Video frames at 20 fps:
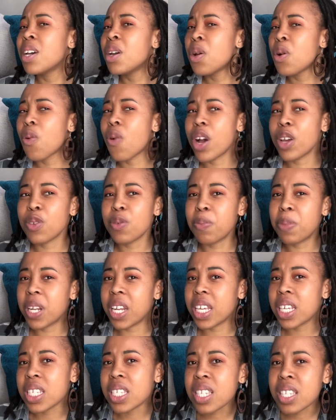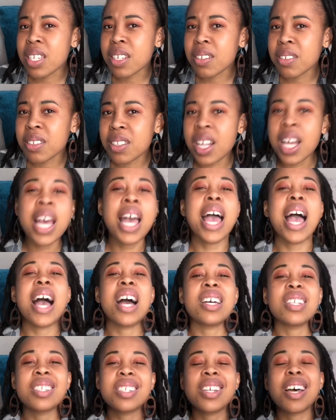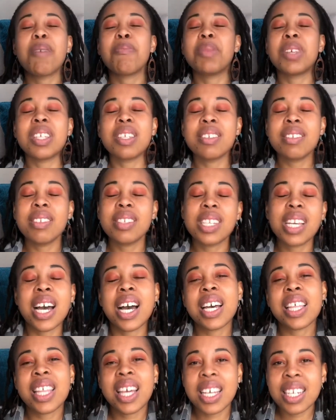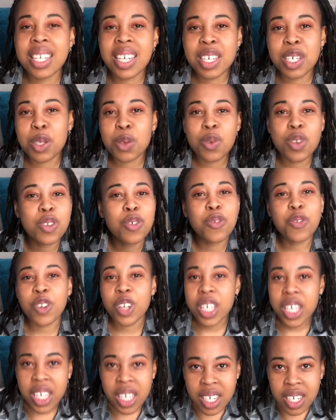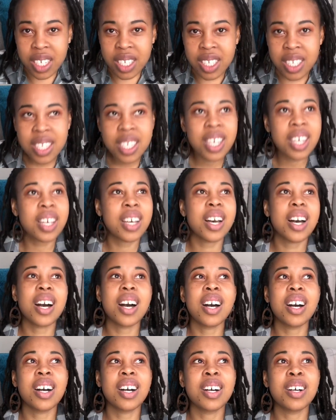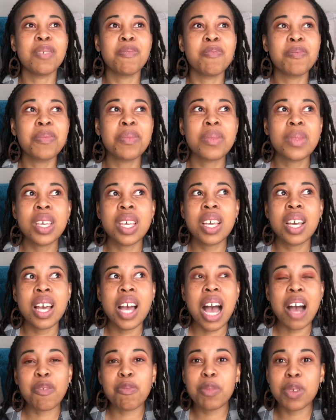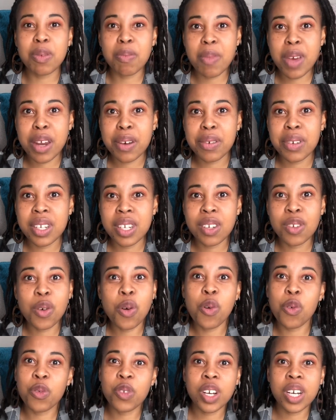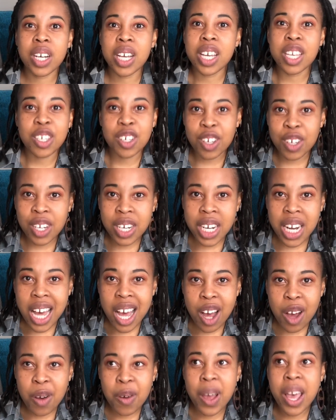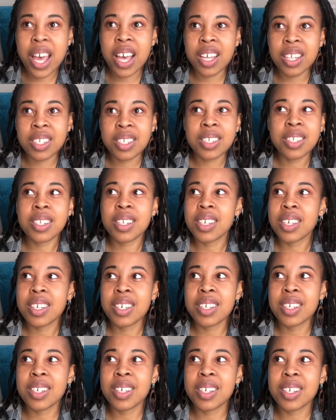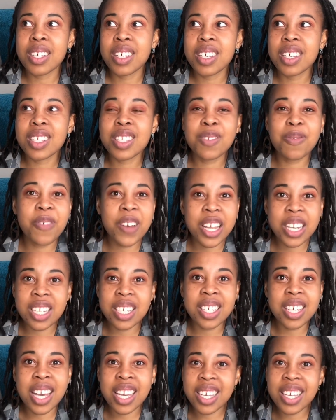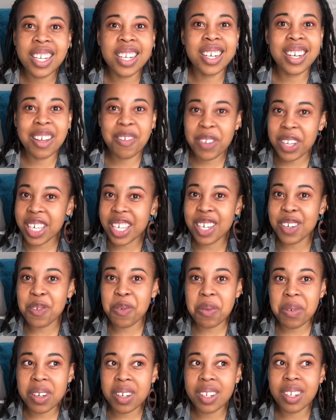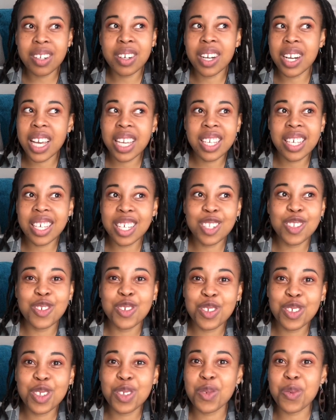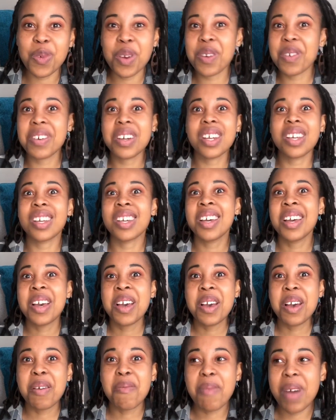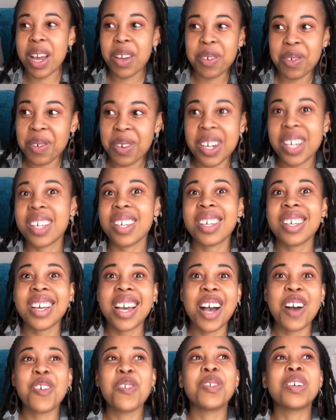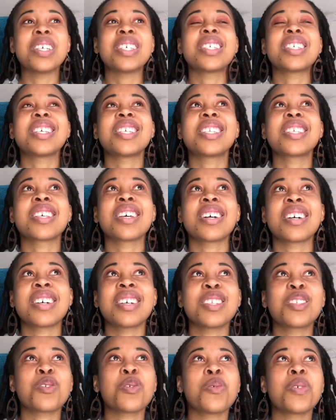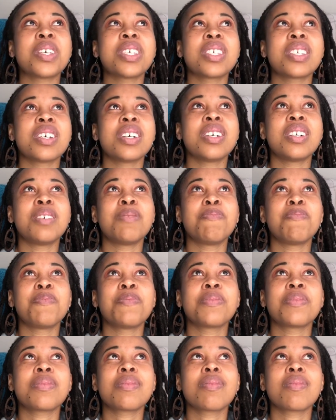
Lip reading: Why are you playing single? And I mean, yeah, there are days where you forget it. I've been married over a year now, and it's funny. I can never get used to wearing my ring. It's always an